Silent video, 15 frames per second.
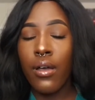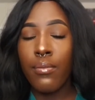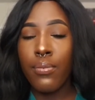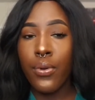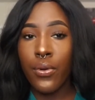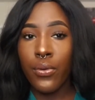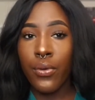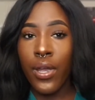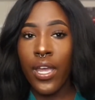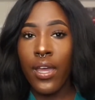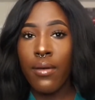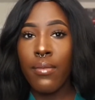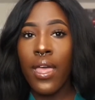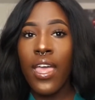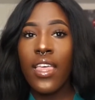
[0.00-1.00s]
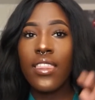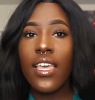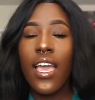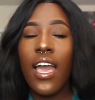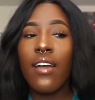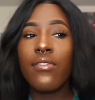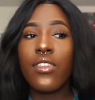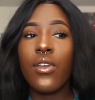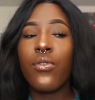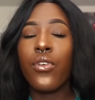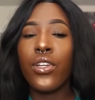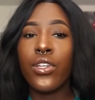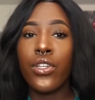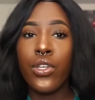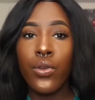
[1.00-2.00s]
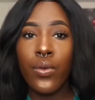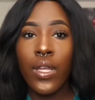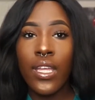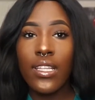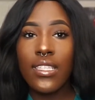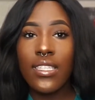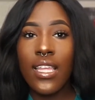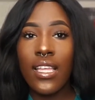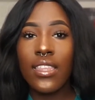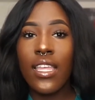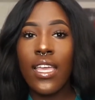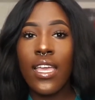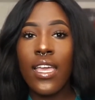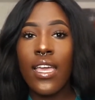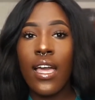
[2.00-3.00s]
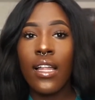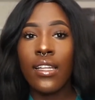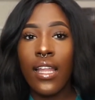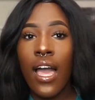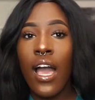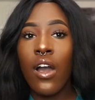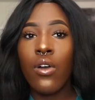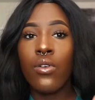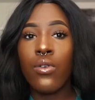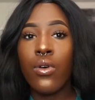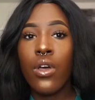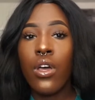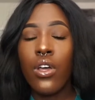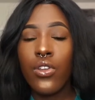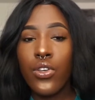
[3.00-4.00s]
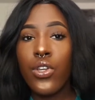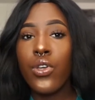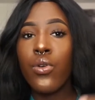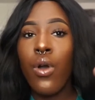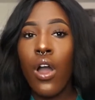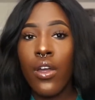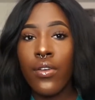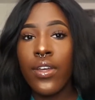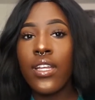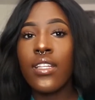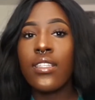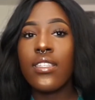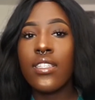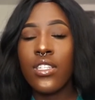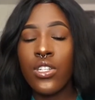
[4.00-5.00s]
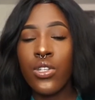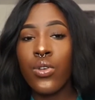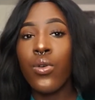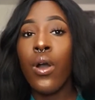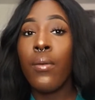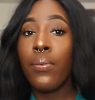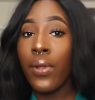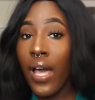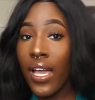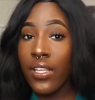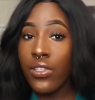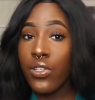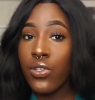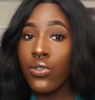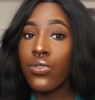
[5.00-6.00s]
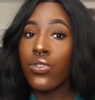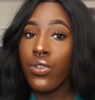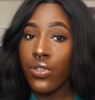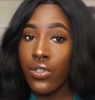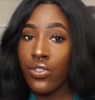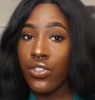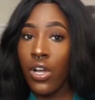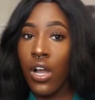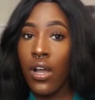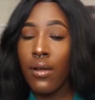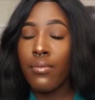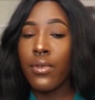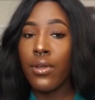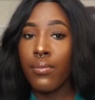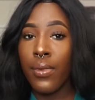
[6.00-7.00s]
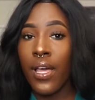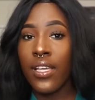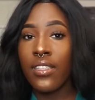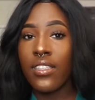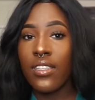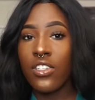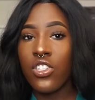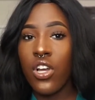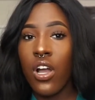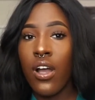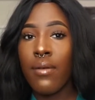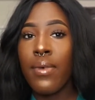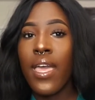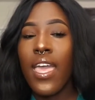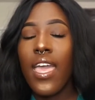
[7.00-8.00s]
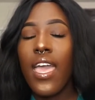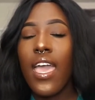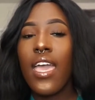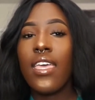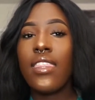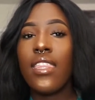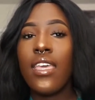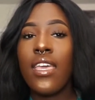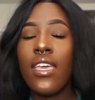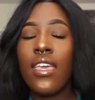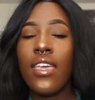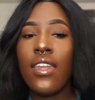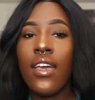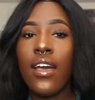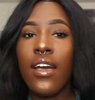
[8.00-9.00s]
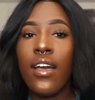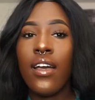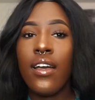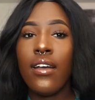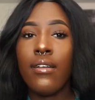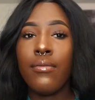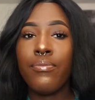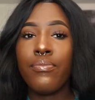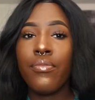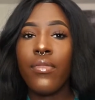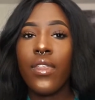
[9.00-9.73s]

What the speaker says: program, they have different units that they allow new RNs to apply to. So your job, you're applying to the job, and then